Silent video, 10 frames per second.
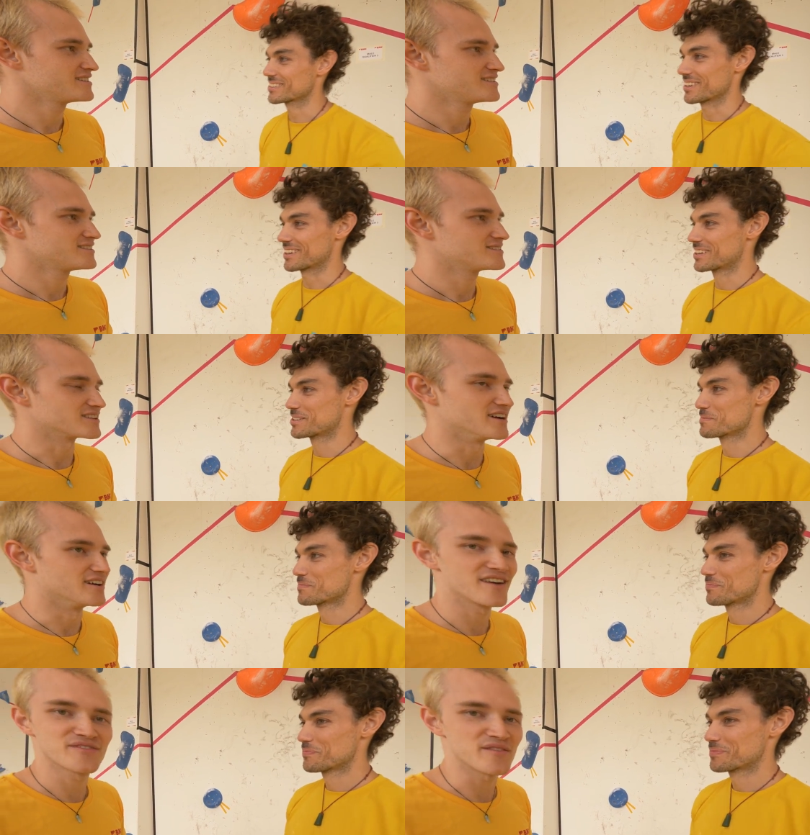Speaker 1: So
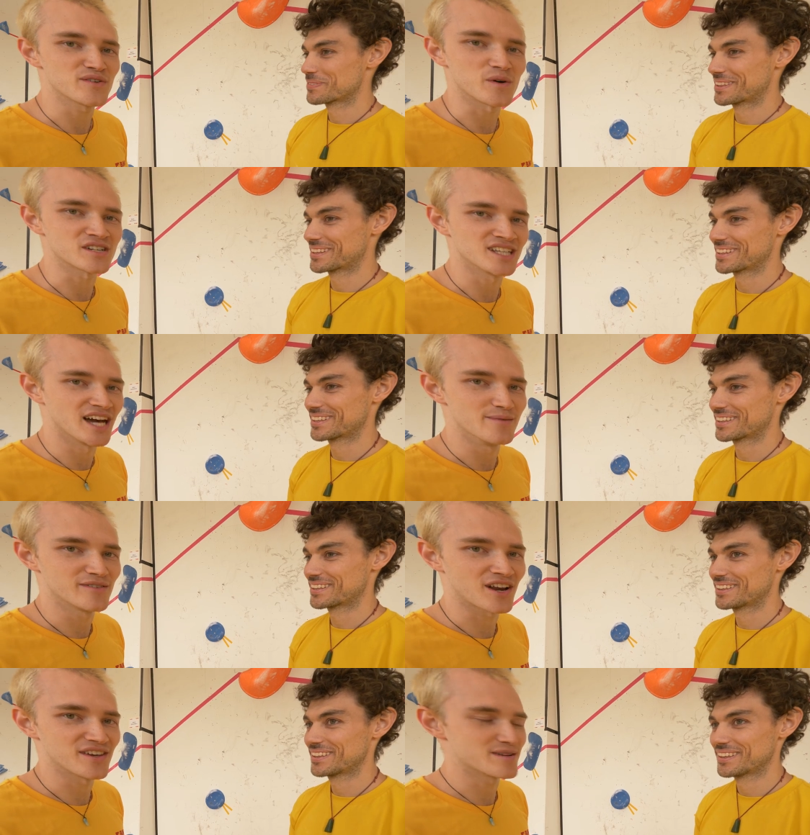no, I've never washed an
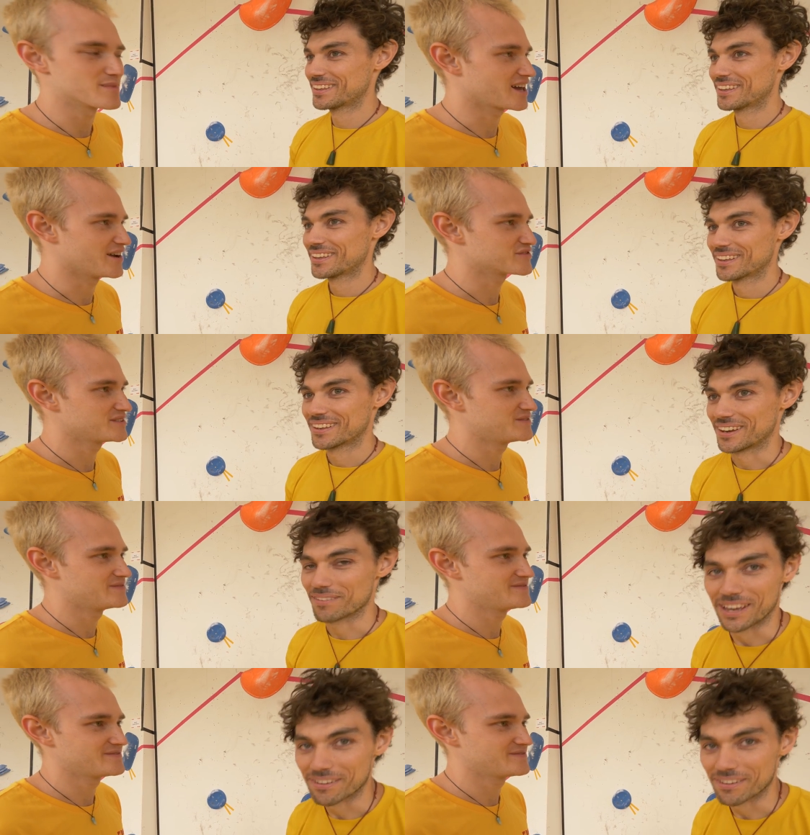item of clothing in my life. Never